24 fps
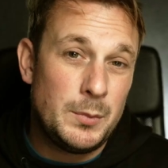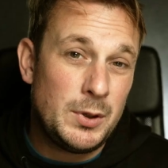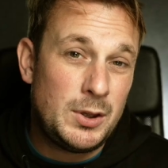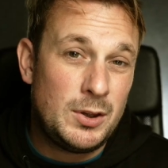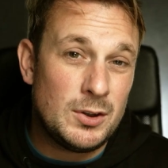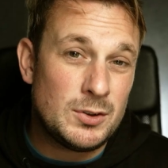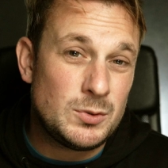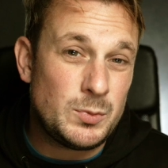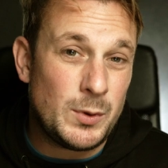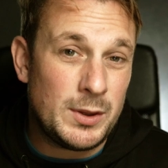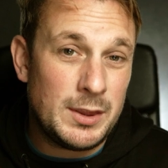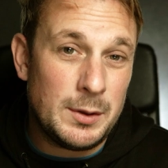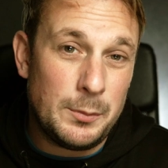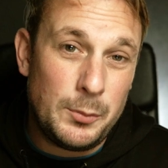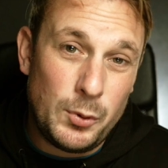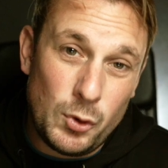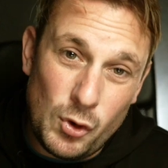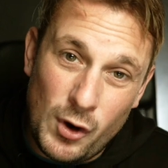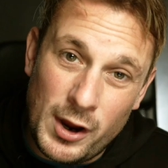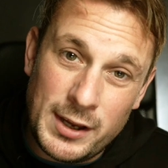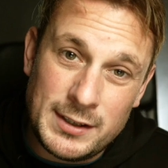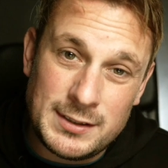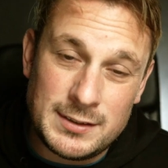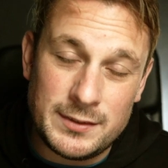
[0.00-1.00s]
because when the
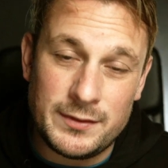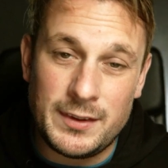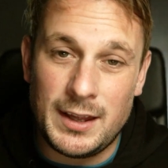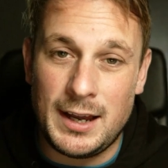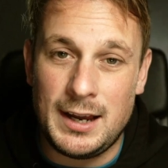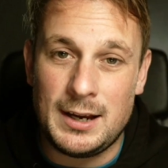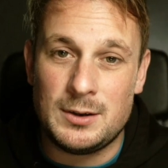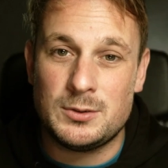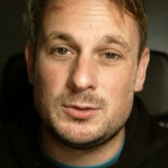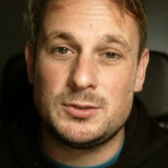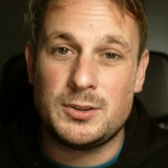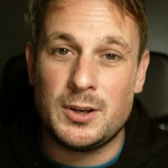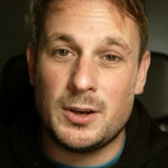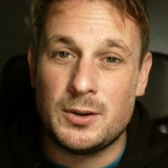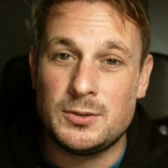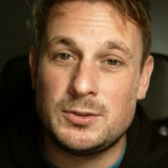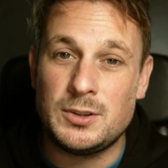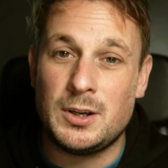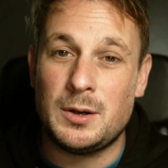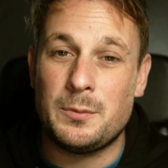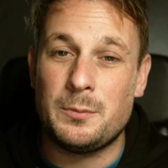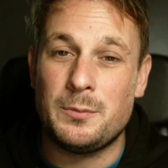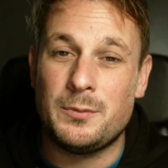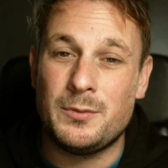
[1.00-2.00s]
price of the house goes
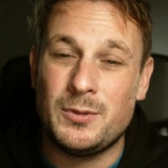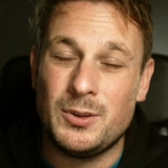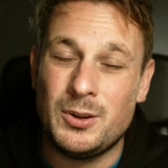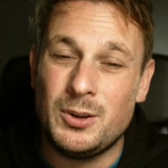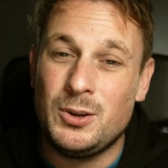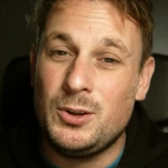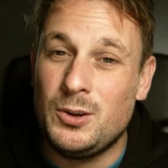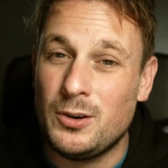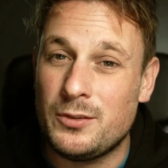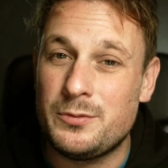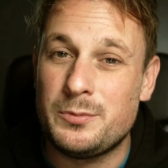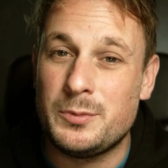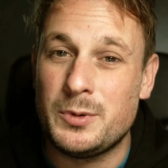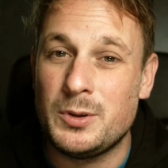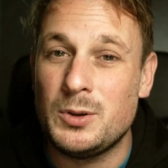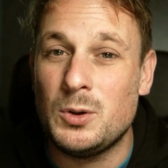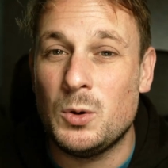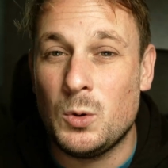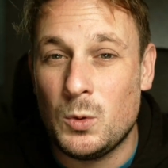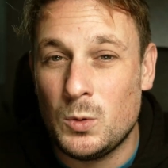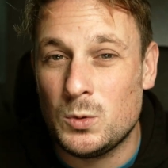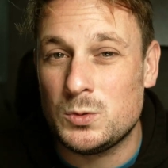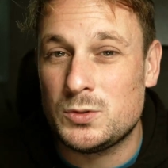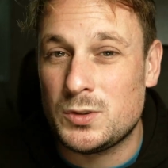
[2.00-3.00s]
up, the government
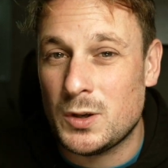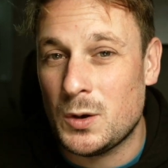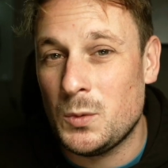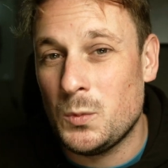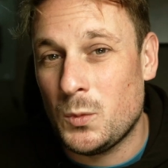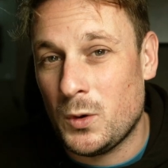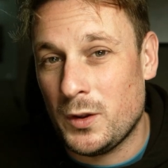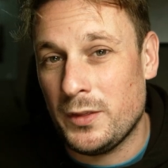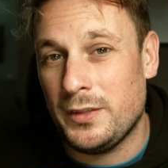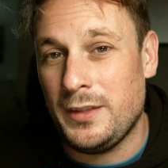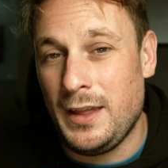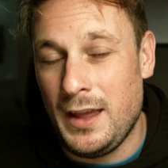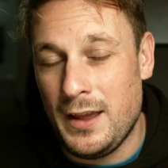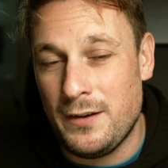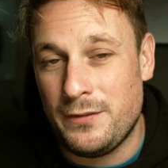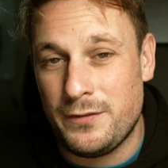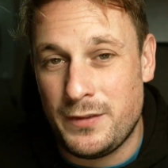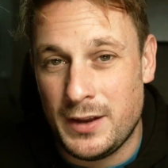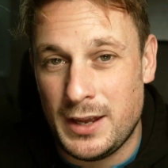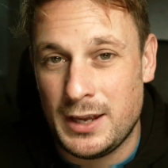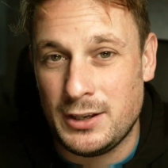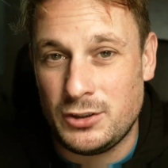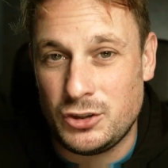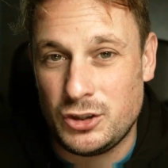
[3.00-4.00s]
also want their
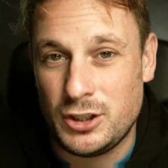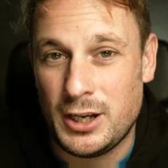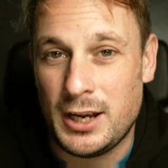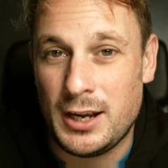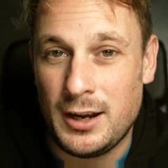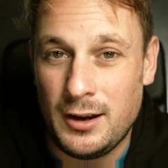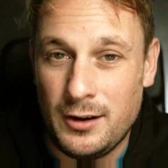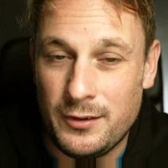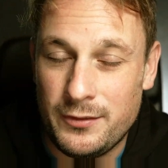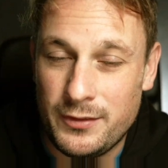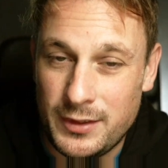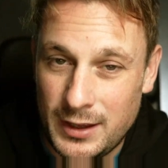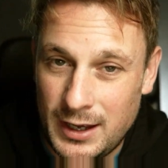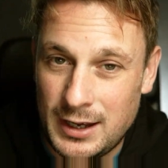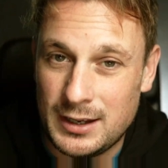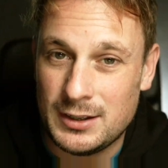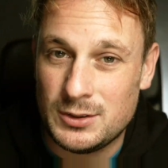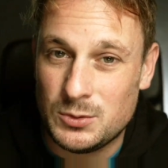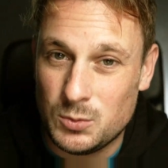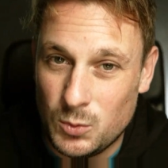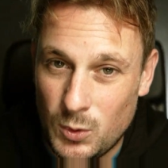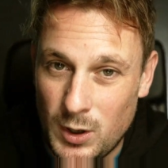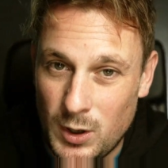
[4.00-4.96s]
fair share of that as